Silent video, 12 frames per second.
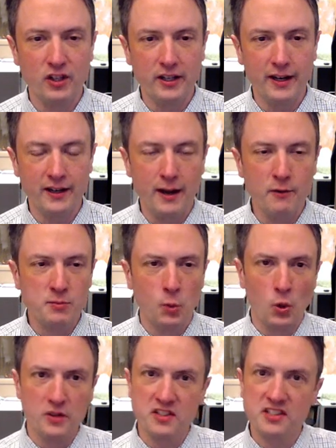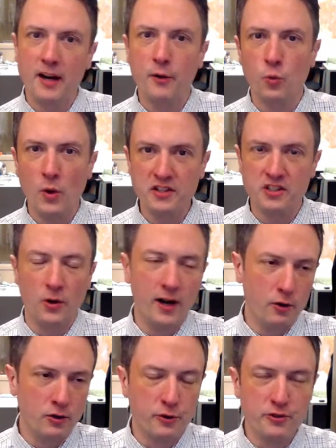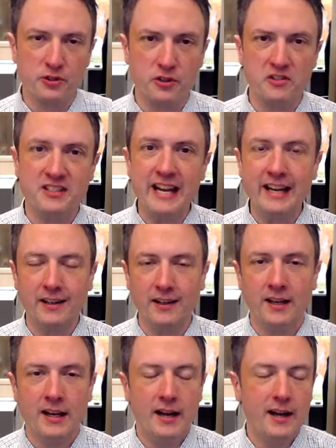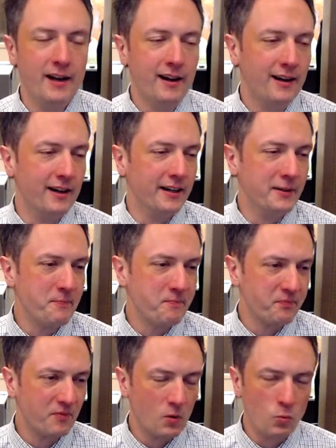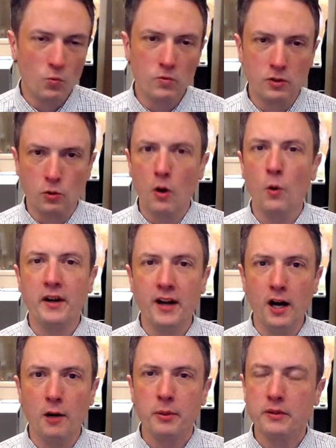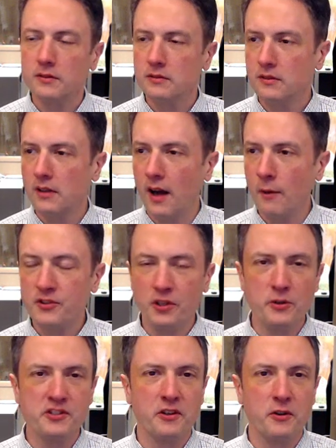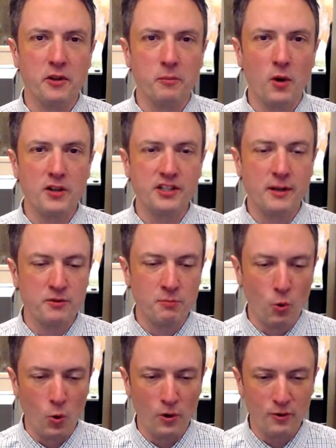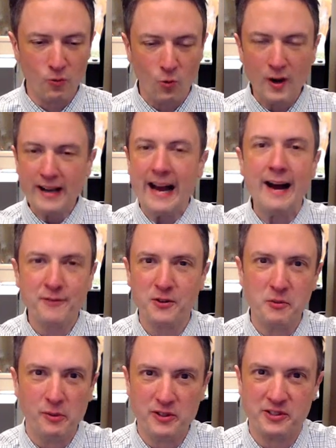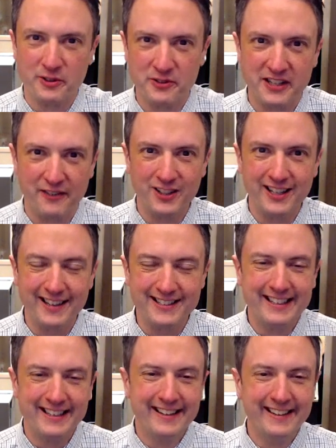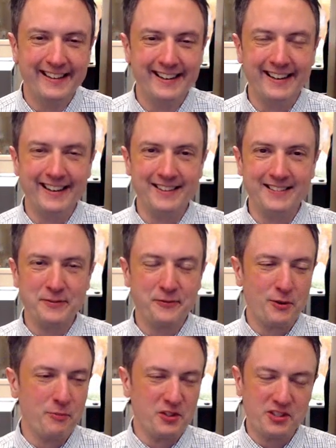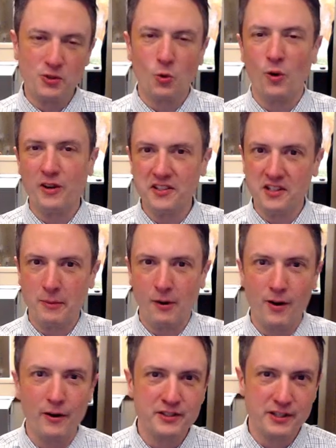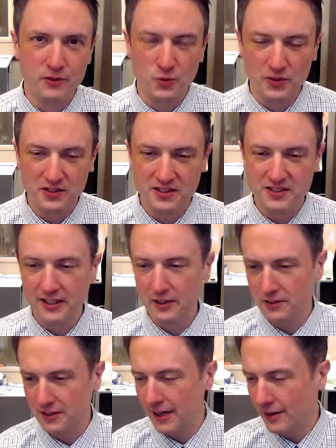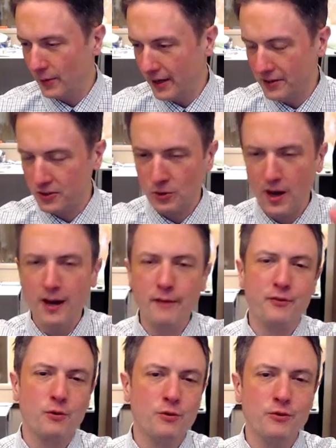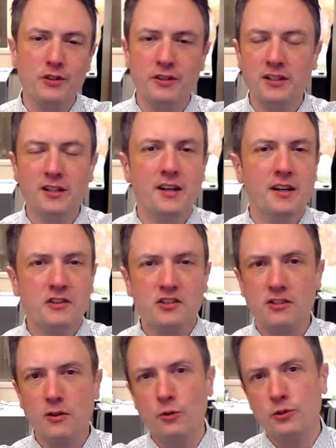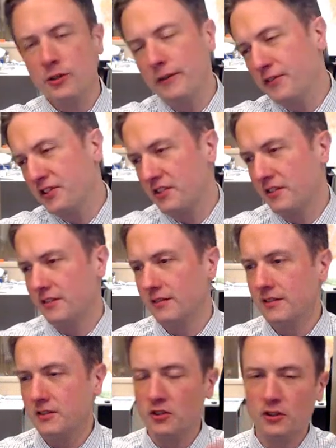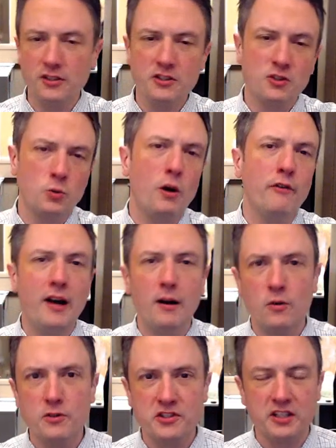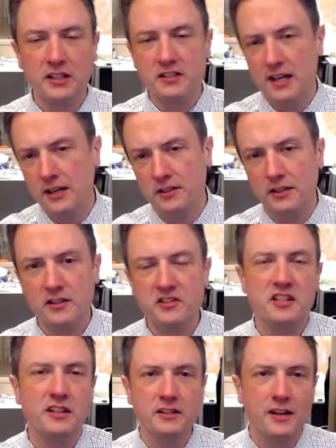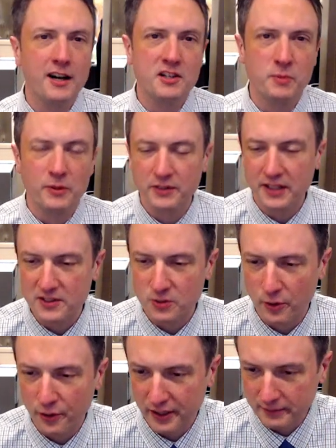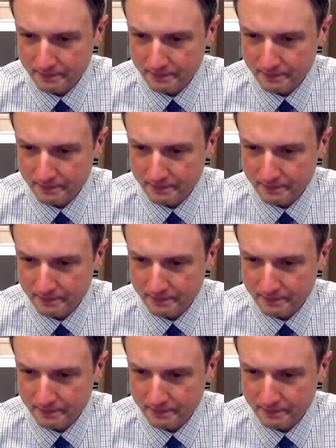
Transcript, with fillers: and I was born in southwest Ohio, closer to Dayton. Uh, growing up, I was always under the impression I was born right after the blizzard of 78. Uh, from the stories that my relatives would tell, yeah, we had to drive through the snowdrifts and it took us 12 hours to get down there to see in the hospital and that sort of thing.